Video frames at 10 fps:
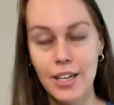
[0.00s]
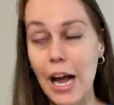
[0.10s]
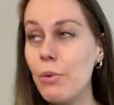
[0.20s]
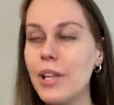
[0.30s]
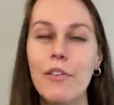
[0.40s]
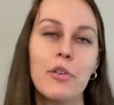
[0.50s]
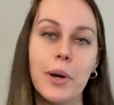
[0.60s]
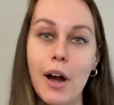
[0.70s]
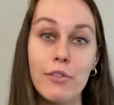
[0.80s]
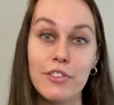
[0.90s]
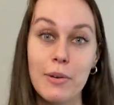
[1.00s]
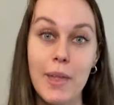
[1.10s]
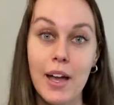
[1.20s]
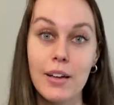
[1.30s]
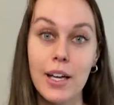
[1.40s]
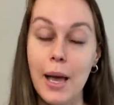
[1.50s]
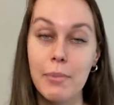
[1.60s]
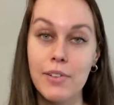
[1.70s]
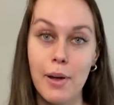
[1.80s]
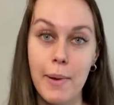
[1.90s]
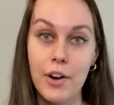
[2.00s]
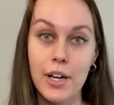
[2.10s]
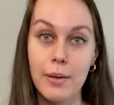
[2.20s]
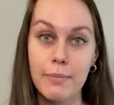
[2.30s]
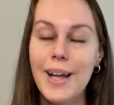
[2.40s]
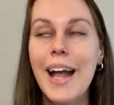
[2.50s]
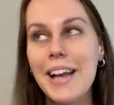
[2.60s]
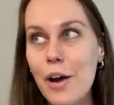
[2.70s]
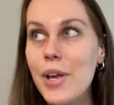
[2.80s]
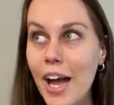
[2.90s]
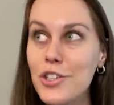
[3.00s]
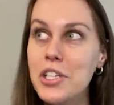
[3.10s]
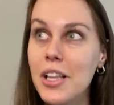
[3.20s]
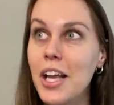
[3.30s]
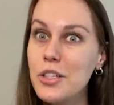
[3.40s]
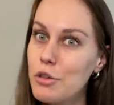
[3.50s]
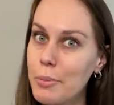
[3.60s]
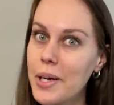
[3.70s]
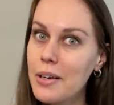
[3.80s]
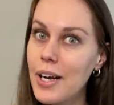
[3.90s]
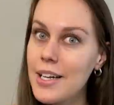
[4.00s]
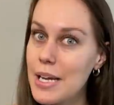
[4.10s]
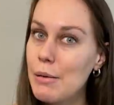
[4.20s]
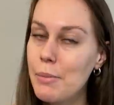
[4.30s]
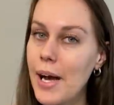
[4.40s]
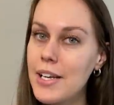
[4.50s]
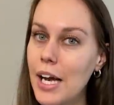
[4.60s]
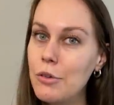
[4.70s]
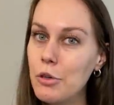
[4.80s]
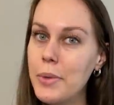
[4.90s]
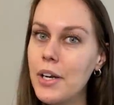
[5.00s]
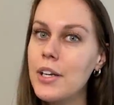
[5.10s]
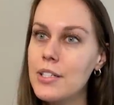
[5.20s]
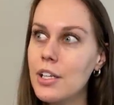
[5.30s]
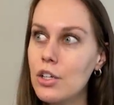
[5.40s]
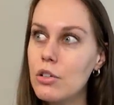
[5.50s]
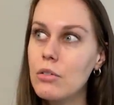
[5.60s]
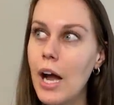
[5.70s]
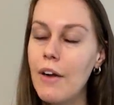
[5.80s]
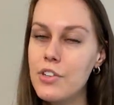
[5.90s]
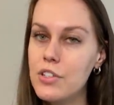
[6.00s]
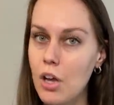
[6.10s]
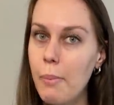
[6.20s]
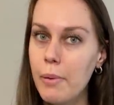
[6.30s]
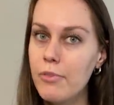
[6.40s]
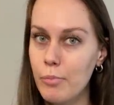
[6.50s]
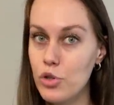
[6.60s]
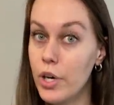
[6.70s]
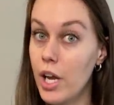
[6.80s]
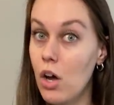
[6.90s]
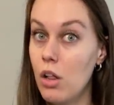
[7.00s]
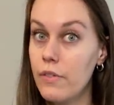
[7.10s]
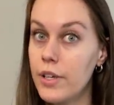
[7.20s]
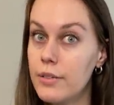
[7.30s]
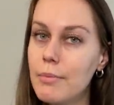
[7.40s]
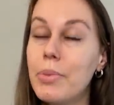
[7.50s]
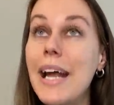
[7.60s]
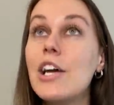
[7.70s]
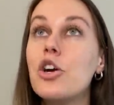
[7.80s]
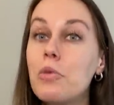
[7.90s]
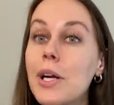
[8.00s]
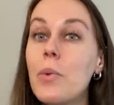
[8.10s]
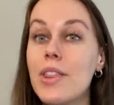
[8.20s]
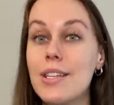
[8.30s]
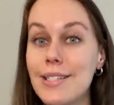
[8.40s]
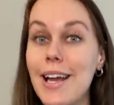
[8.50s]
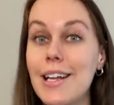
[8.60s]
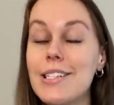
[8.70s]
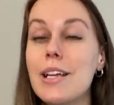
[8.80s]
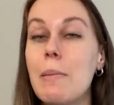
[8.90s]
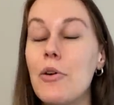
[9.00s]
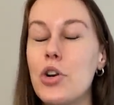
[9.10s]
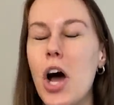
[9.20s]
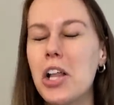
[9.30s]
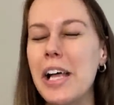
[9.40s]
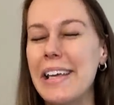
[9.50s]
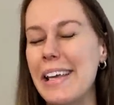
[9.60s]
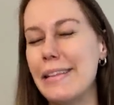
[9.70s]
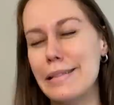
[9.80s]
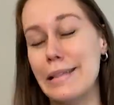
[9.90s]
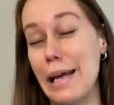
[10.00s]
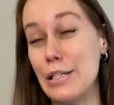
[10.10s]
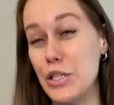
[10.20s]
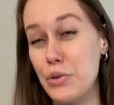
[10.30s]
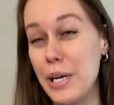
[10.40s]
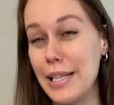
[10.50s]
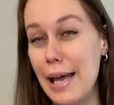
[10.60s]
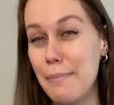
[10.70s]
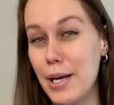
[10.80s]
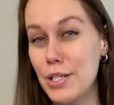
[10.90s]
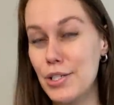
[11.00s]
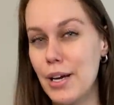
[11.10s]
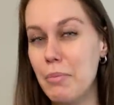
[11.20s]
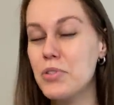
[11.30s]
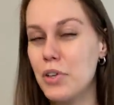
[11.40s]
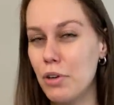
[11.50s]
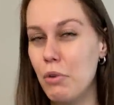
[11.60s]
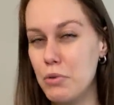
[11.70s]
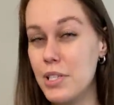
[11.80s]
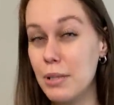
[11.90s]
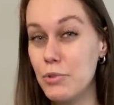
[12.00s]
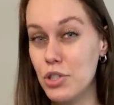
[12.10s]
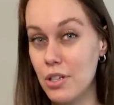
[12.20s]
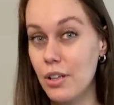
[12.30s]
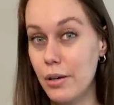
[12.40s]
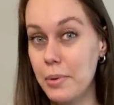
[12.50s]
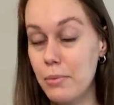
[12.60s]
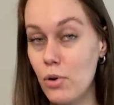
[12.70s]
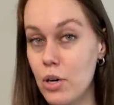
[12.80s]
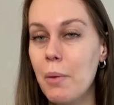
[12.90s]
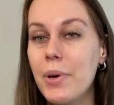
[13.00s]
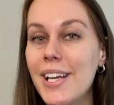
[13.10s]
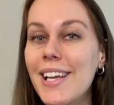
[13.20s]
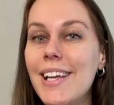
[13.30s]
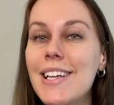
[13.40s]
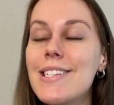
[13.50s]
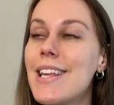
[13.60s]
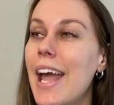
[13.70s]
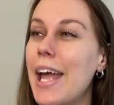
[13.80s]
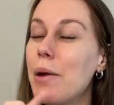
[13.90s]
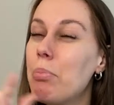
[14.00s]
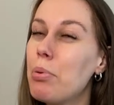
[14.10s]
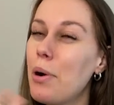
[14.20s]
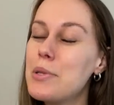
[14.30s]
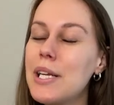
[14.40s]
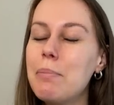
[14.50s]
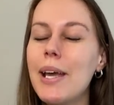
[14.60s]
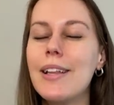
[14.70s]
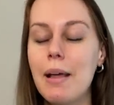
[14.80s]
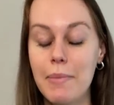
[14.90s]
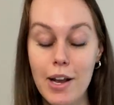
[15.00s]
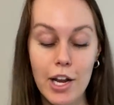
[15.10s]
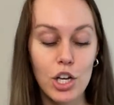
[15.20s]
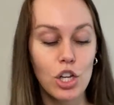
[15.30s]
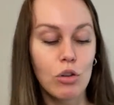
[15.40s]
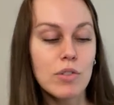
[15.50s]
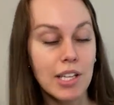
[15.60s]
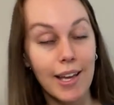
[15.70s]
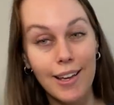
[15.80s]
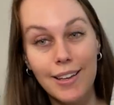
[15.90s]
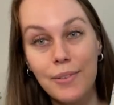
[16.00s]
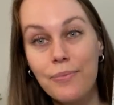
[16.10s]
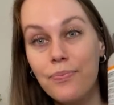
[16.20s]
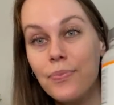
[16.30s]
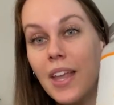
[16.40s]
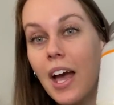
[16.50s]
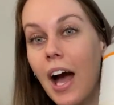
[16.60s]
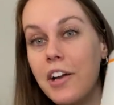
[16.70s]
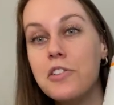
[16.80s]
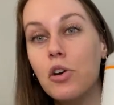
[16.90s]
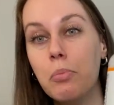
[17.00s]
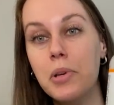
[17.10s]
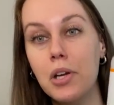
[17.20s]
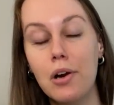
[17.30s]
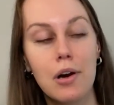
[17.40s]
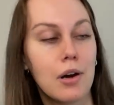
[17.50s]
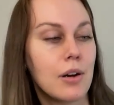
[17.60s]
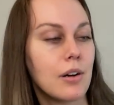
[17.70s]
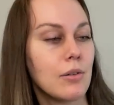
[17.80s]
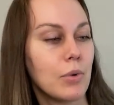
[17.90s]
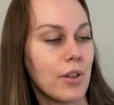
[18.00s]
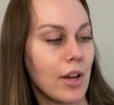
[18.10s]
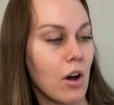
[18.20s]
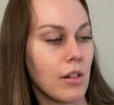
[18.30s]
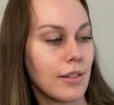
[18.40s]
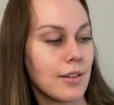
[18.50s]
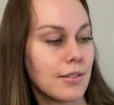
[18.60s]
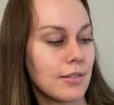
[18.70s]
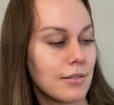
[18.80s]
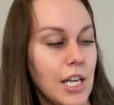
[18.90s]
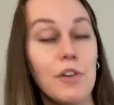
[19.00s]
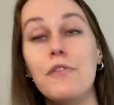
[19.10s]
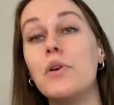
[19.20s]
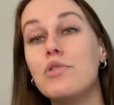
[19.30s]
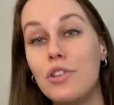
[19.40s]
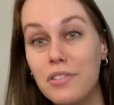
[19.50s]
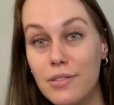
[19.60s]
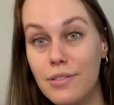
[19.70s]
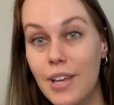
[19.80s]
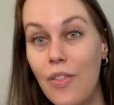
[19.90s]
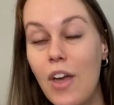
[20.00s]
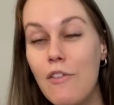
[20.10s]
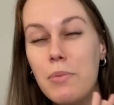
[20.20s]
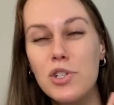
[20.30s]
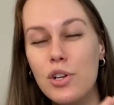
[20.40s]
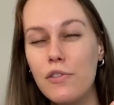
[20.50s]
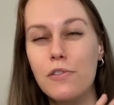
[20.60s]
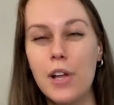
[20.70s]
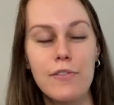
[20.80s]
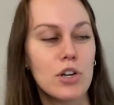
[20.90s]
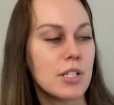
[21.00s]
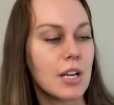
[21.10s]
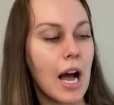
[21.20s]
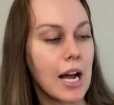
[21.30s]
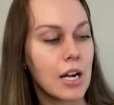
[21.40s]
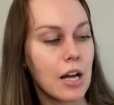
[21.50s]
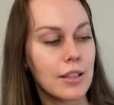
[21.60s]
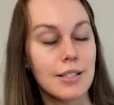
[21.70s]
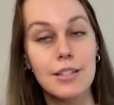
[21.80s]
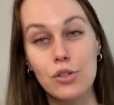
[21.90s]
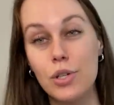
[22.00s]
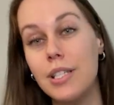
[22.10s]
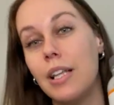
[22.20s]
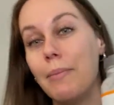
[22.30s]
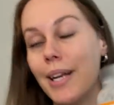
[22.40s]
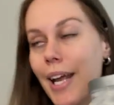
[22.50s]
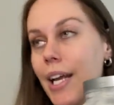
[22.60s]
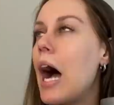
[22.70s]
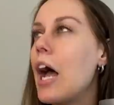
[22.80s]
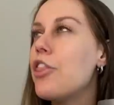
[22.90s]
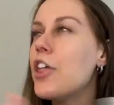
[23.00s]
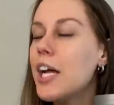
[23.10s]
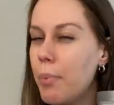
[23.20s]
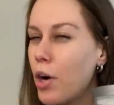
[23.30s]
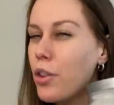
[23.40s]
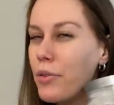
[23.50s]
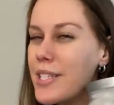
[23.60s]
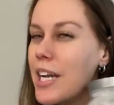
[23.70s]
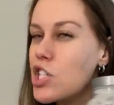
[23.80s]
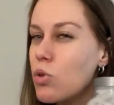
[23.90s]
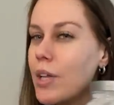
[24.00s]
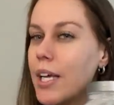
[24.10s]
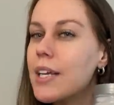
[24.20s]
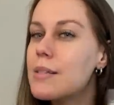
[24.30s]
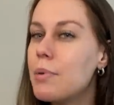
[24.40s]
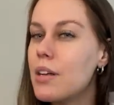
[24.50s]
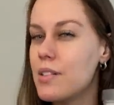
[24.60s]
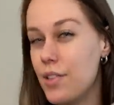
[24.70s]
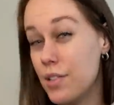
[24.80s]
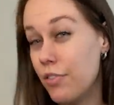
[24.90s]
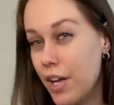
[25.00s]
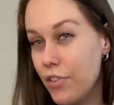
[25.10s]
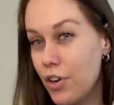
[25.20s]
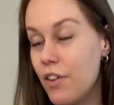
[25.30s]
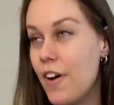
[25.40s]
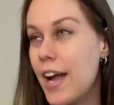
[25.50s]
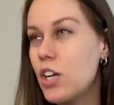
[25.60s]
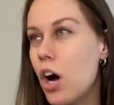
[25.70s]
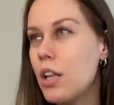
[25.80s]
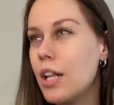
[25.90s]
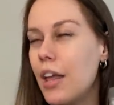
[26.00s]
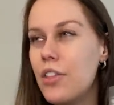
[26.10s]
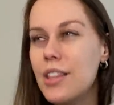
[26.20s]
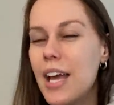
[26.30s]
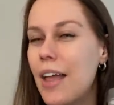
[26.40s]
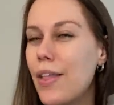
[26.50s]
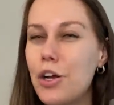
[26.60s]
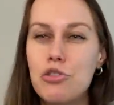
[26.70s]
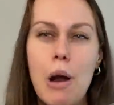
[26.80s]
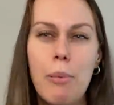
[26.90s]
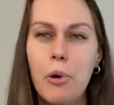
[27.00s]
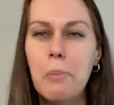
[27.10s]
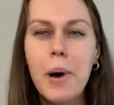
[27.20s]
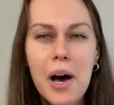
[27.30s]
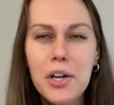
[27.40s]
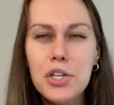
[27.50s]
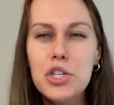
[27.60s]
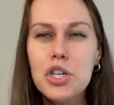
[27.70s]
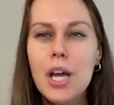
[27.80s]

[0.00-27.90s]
I will never recover from that. I can't believe I married him. And now he actually likes root beer. Anytime I buy diet root beer, he's like, I have to stop him from drinking all of it. But I agree with his taste about not liking this last drink that much. I'm also gonna roast him just a little bit more. But it is a protein pink lemonade using isopure, what are they calling this? Infusions. And they have a bunch of different flavors. I got the citrus lemonade. I think part of the reason I don't like it is because of this flavor. If I had gotten, I think they had like a tropical punch.